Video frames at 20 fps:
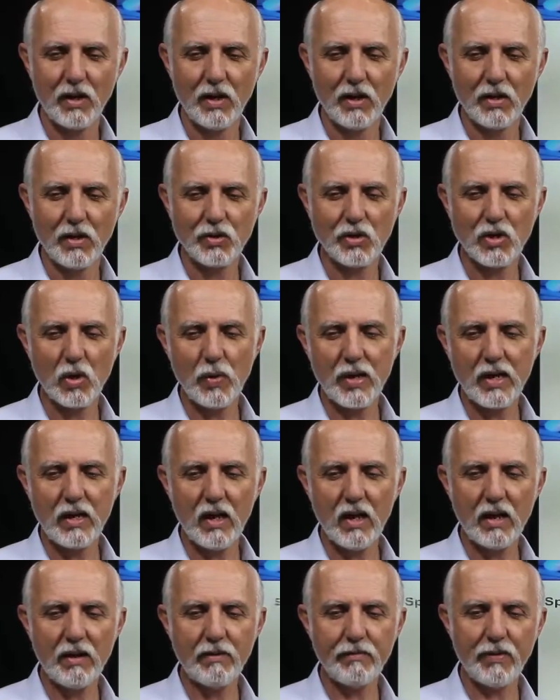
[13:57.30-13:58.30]
So we
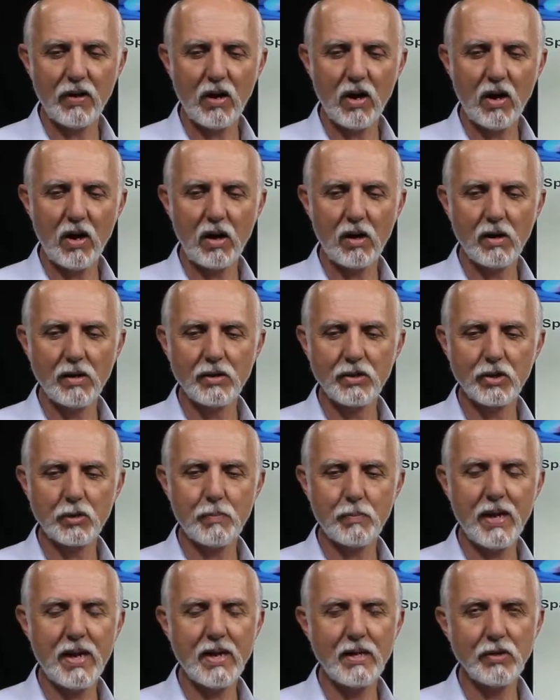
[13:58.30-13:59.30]
love our
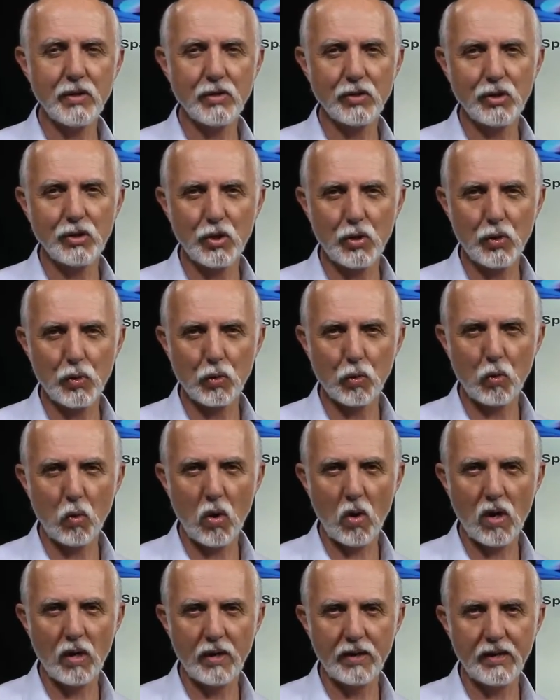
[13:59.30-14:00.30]
spade suit
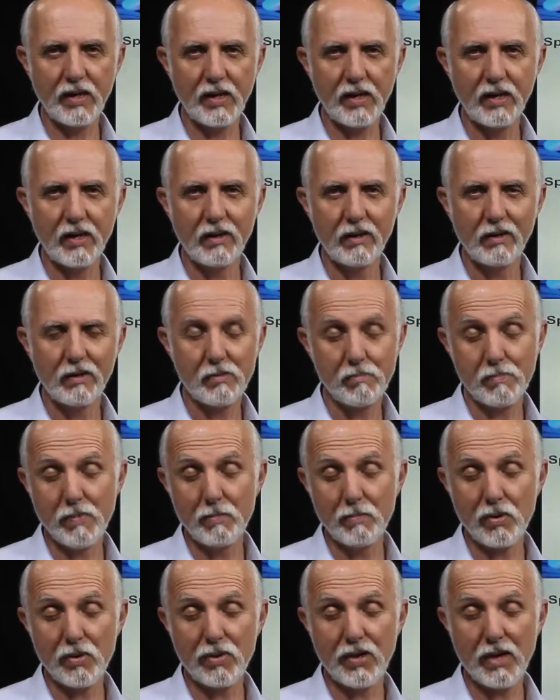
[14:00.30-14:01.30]
quality.
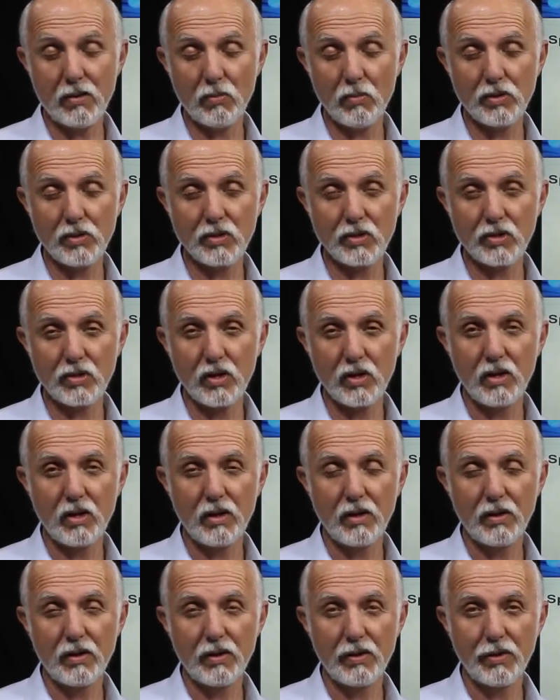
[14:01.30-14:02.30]
Remember, that was
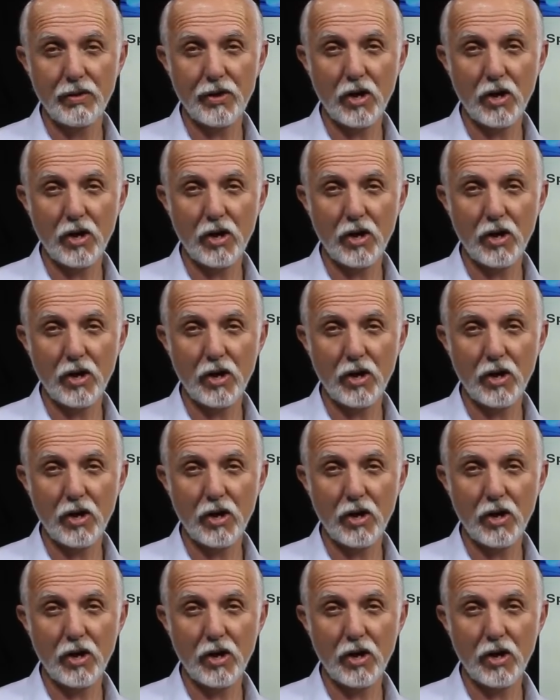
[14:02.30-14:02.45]
the